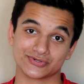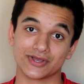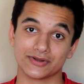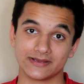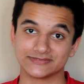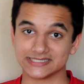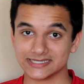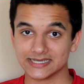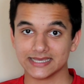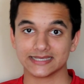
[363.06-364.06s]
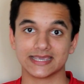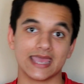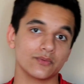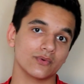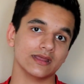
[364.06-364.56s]
Toronto FC
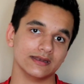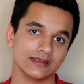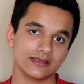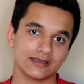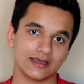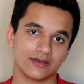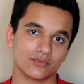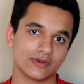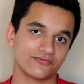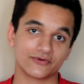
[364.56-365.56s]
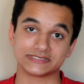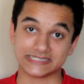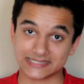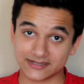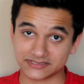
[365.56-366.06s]
can win. Uh, when
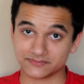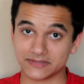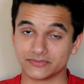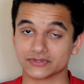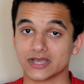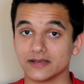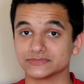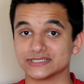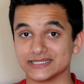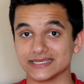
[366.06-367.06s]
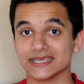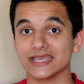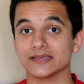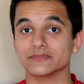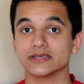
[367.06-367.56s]
14,000 people come to the
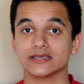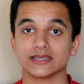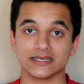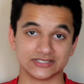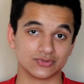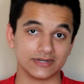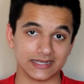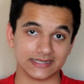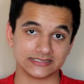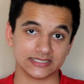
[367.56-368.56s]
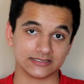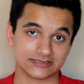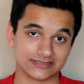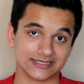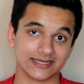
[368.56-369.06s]
game in 2018
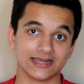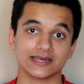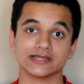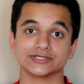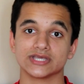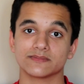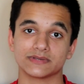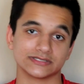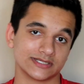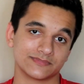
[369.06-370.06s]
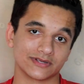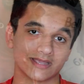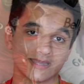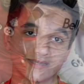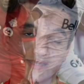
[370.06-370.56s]
to the Canadian Championship, they're kind of